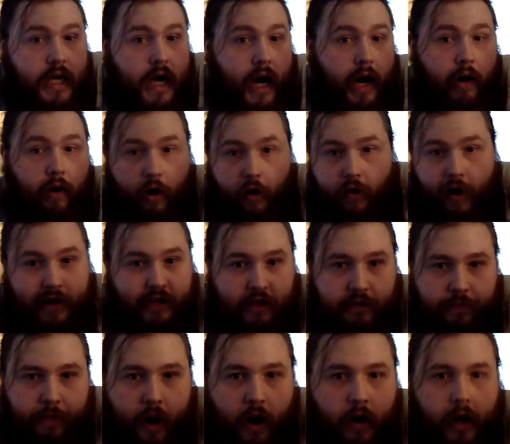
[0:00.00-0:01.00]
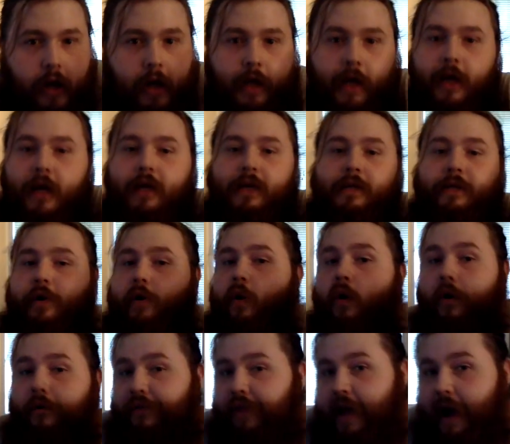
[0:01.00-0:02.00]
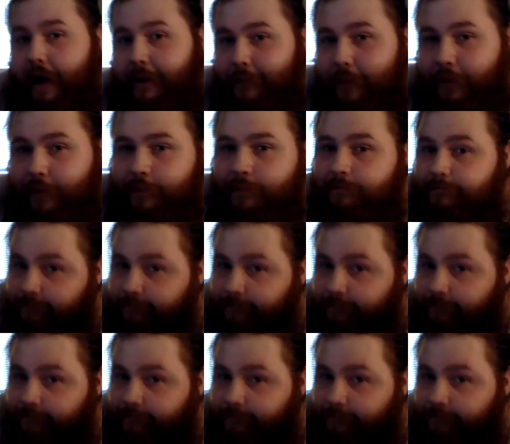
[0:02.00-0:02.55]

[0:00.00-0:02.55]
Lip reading: I don't know, I just bought it. So hopefully I will.